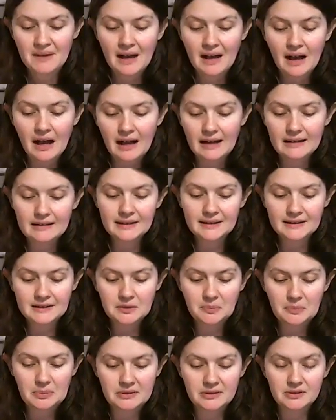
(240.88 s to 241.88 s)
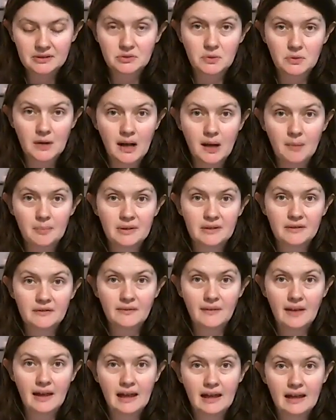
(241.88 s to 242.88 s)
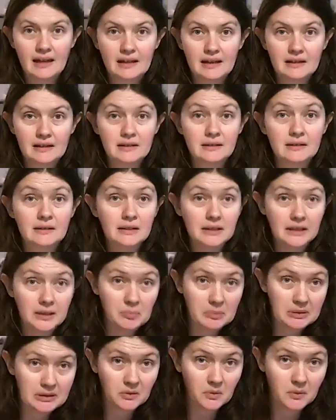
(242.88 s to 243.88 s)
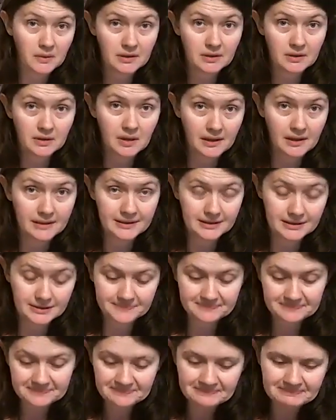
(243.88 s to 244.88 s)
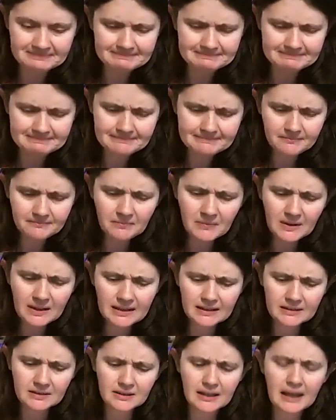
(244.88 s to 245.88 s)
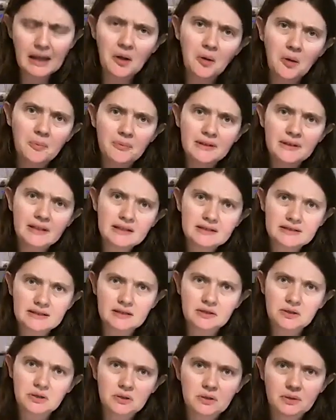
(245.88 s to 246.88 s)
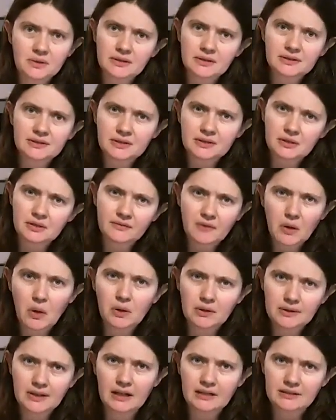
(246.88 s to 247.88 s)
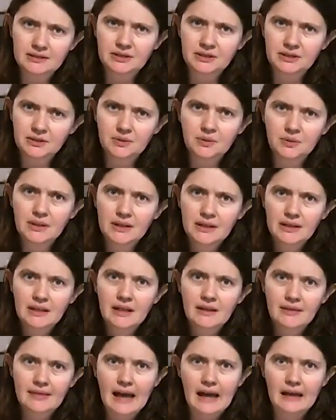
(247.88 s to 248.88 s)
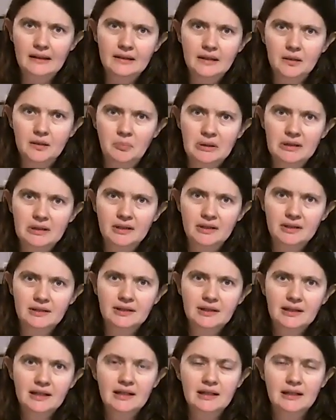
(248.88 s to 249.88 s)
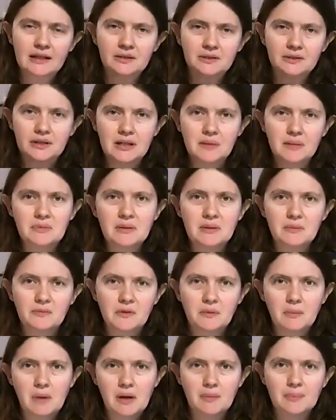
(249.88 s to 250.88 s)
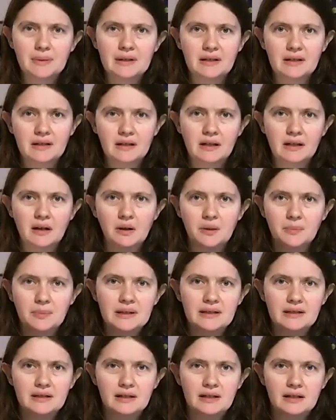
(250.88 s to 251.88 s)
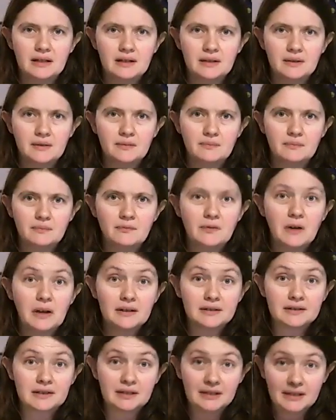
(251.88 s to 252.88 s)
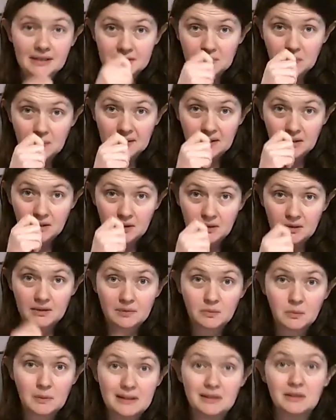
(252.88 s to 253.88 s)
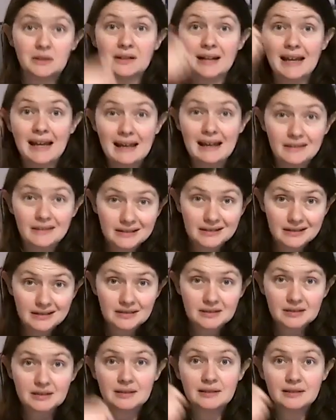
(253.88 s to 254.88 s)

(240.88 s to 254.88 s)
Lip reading: I like to put a drop of a lipid oil on here. It'll help the essential oils sort of hold on to that lipid. It'll keep them from all being volatilized when you're inhaling it.